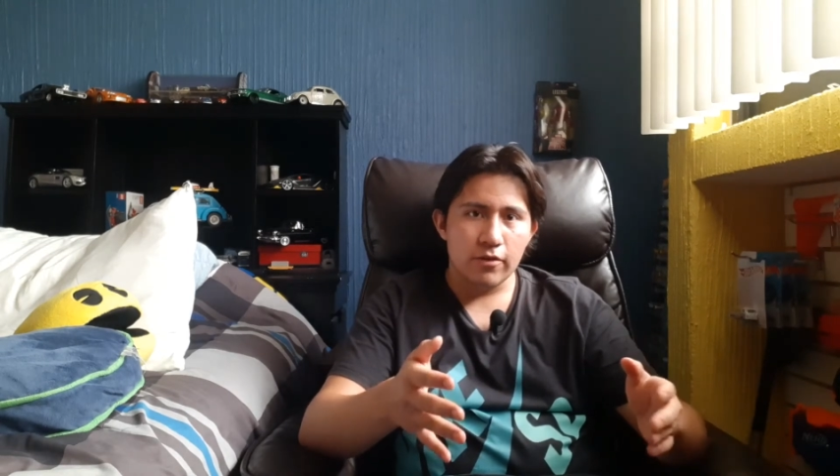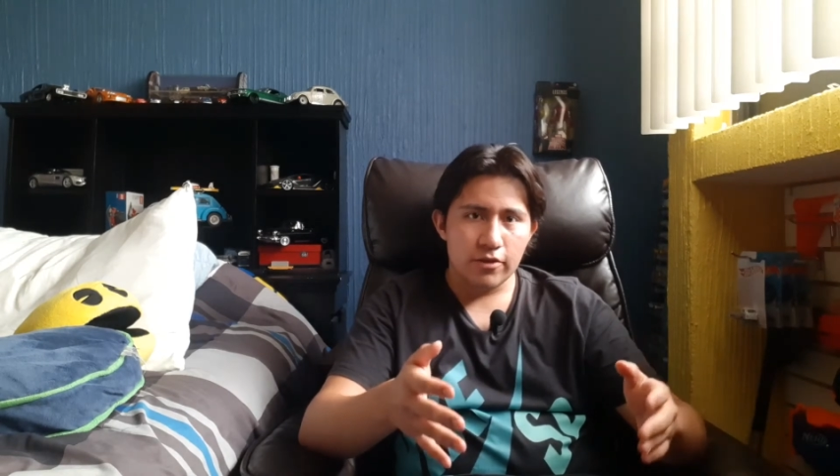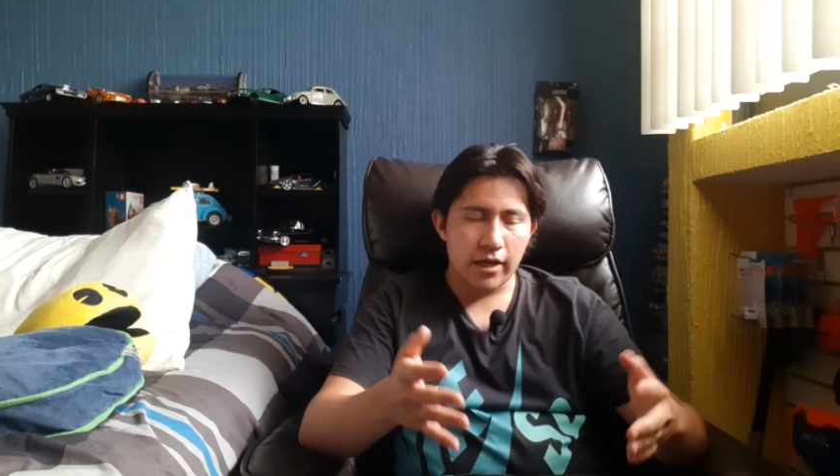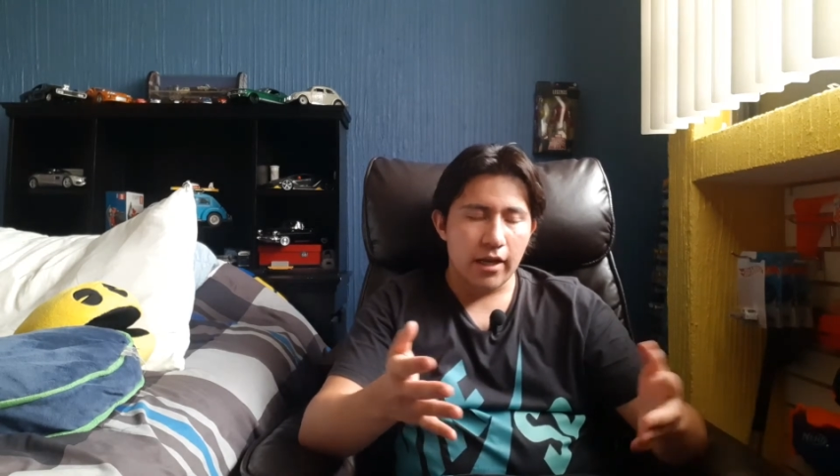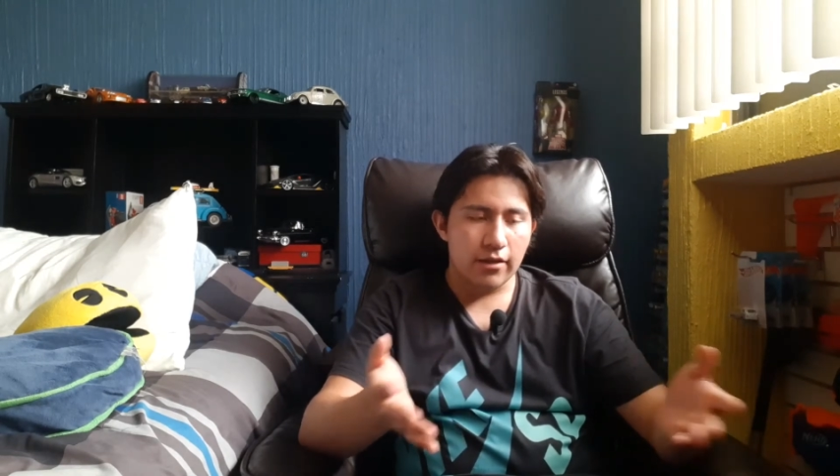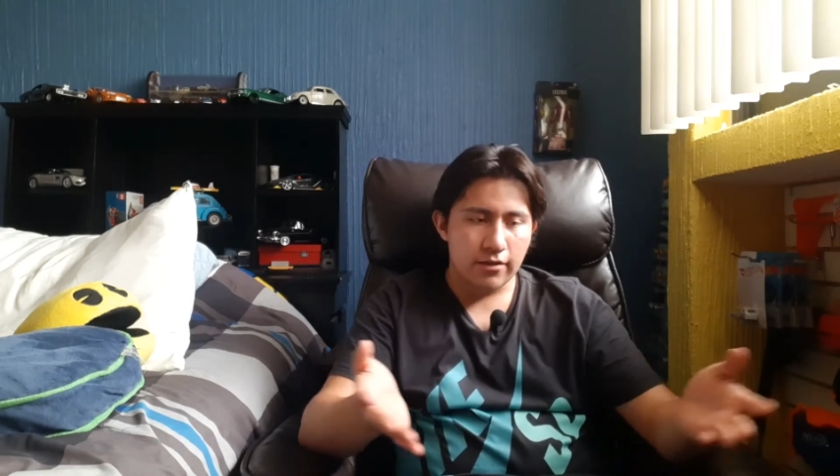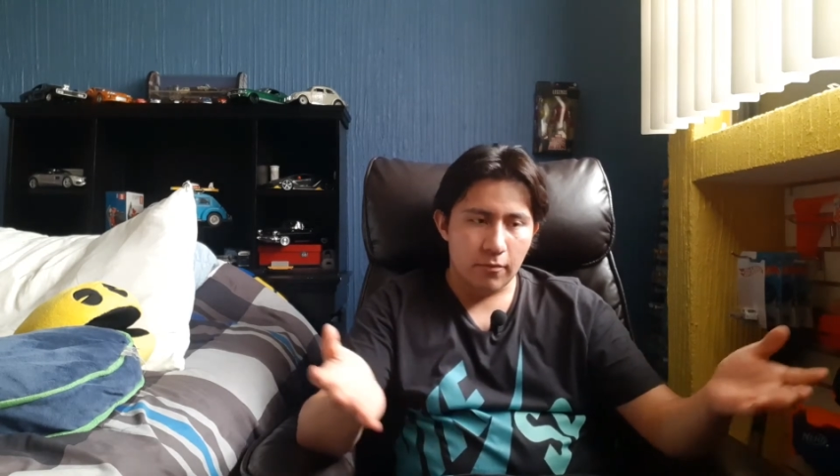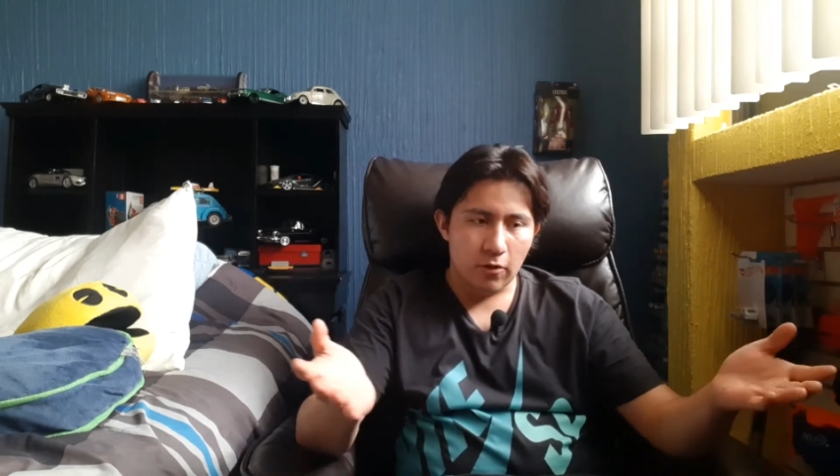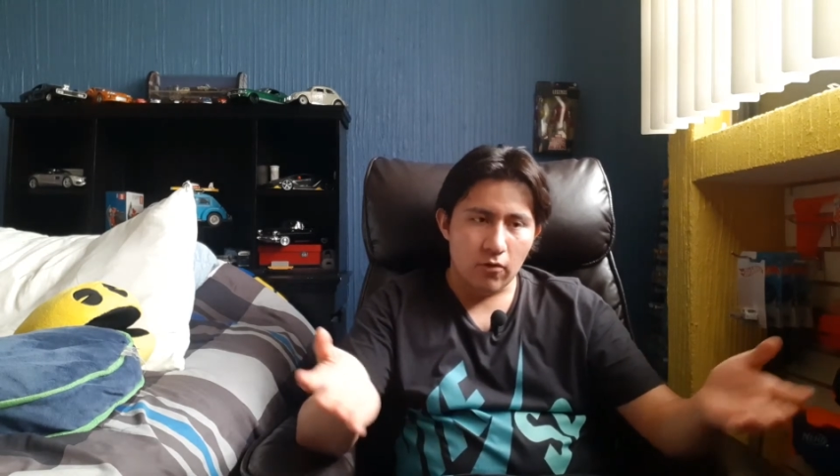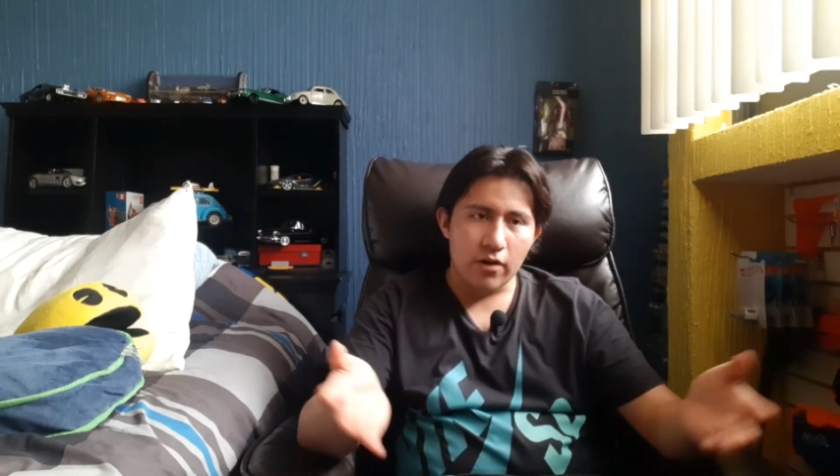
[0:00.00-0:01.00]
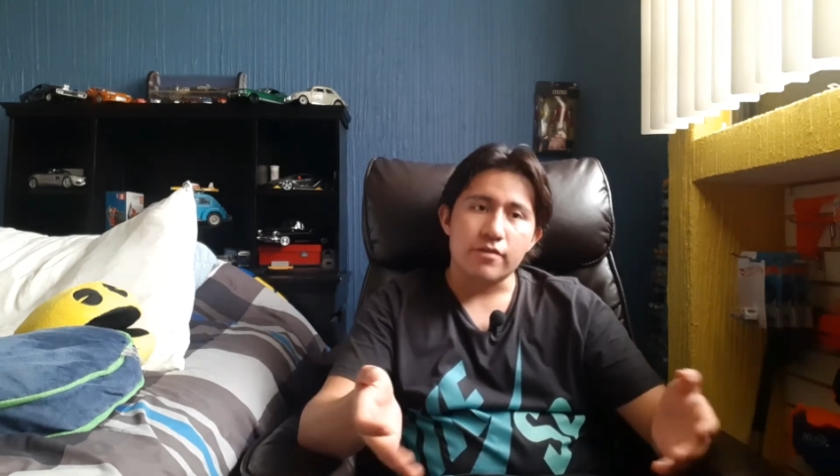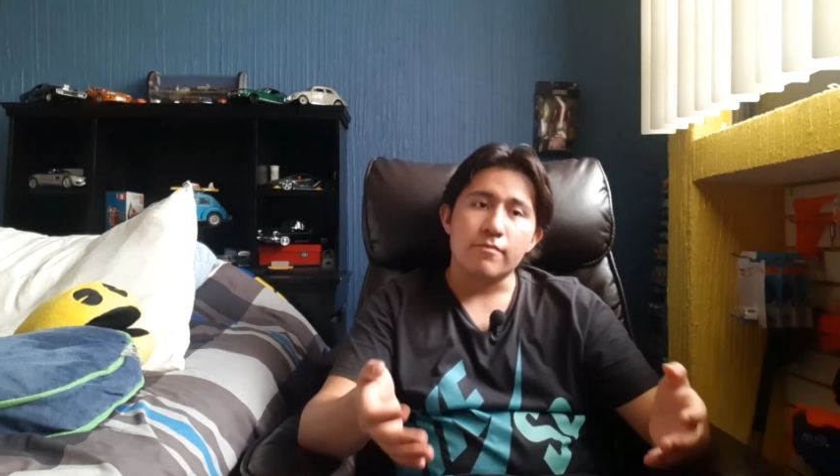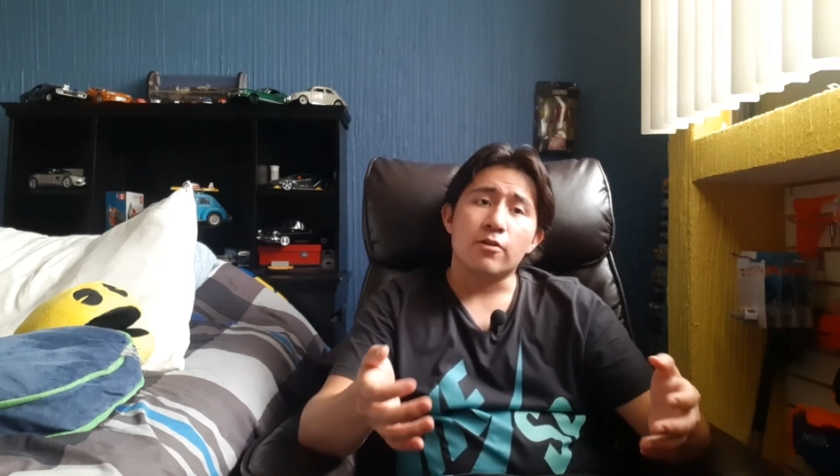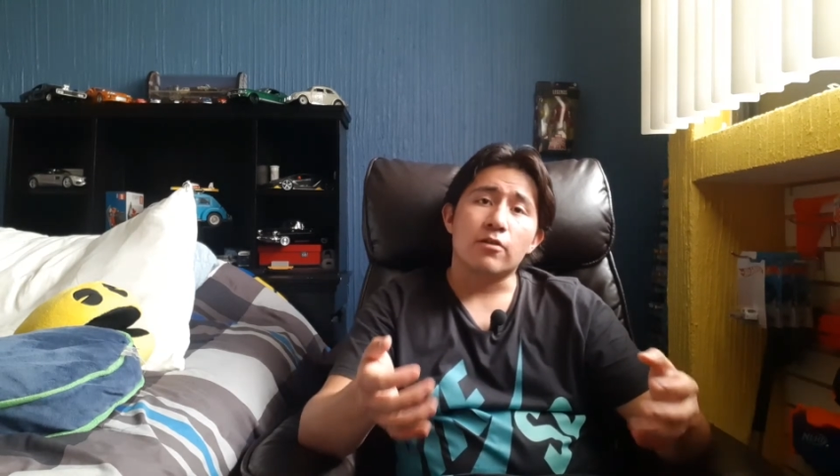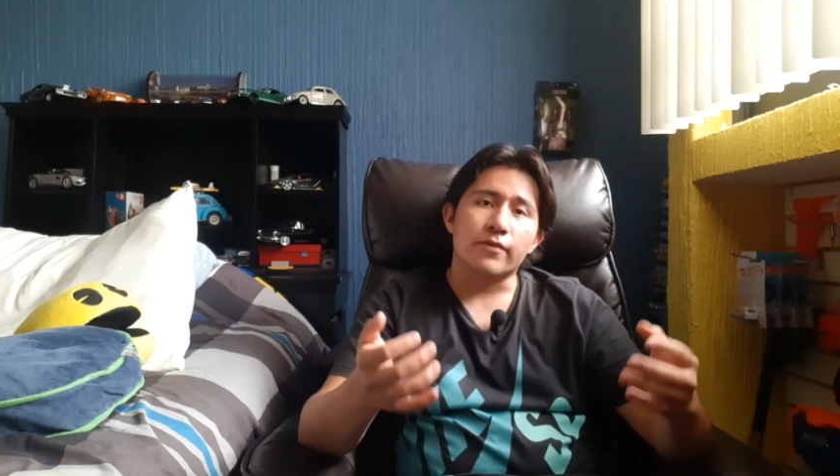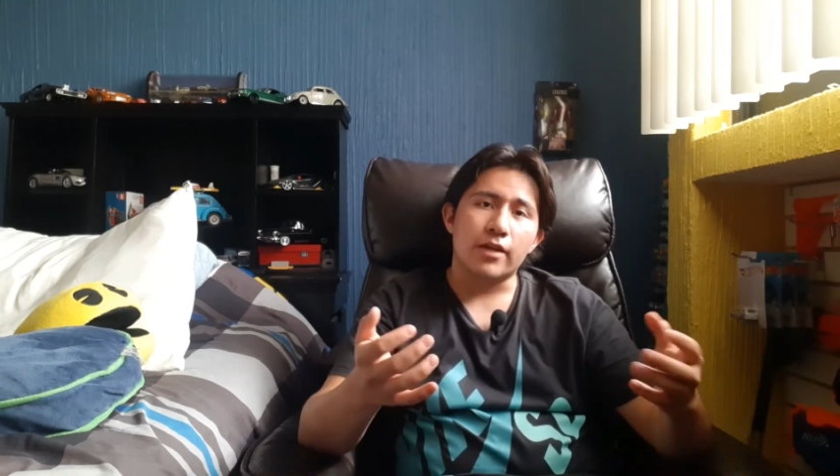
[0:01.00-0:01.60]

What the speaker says: which again is a polarizing vehicle of the